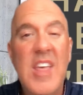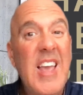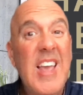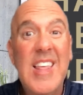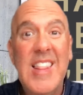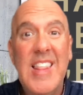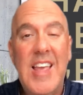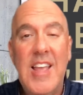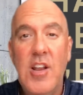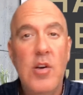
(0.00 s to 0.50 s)

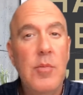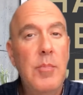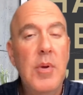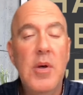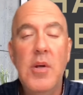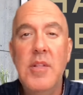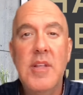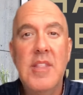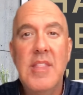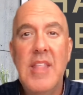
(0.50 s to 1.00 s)
thing that you're
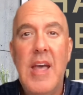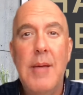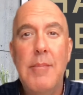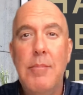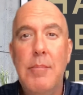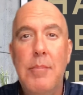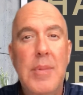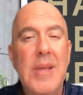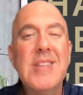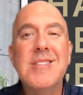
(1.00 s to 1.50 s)
building,
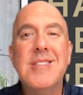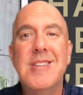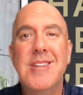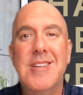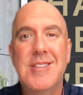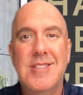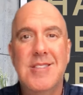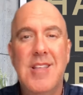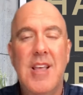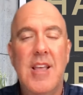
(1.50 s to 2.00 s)
that
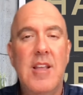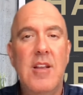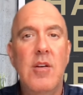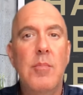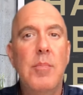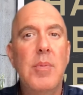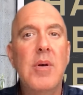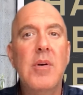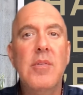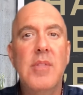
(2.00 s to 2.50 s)
business that
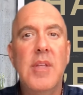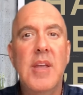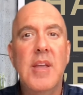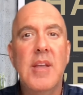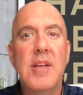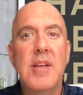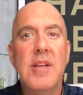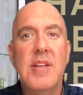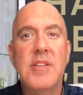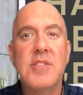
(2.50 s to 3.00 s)
you're
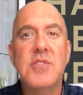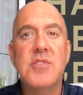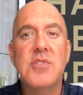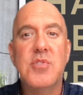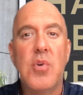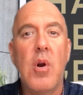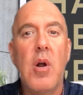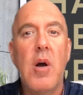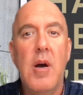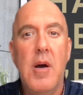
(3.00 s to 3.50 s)
building, is
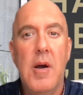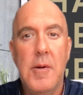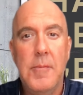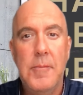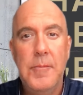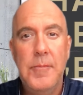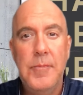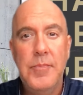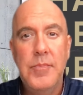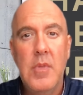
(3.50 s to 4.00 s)
strong?
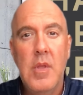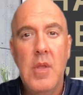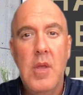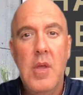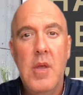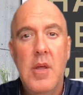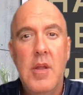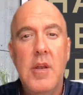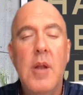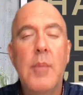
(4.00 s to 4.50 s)

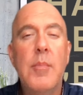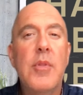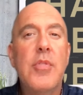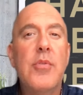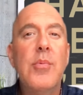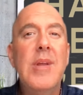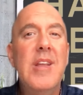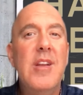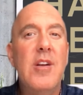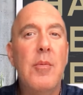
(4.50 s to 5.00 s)
Number
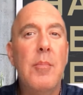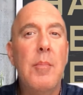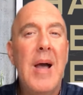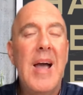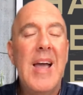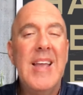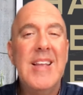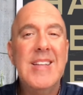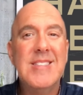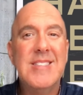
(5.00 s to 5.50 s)
three, your
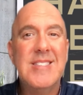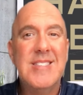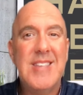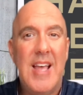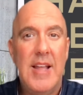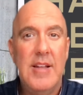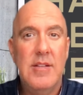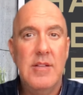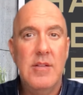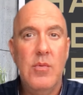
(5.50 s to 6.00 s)

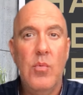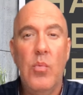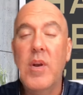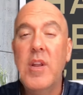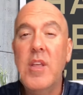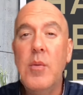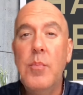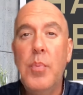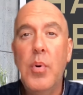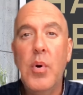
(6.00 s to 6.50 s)
mindset.
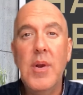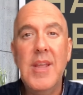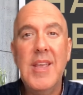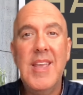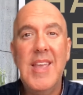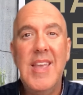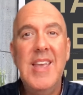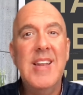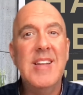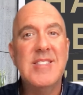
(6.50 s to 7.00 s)
What are you
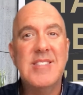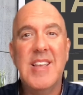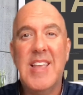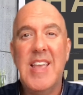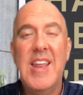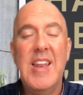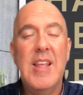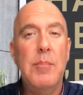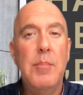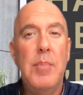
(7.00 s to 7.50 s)
putting in? Is
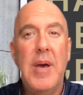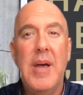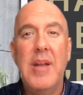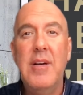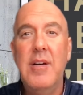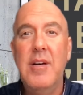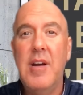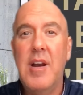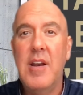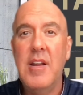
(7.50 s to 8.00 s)
it getting
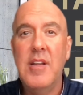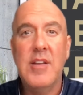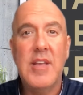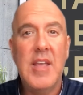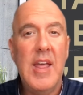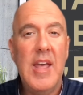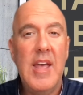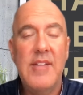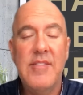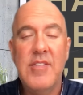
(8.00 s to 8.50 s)
better? Are you
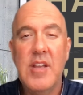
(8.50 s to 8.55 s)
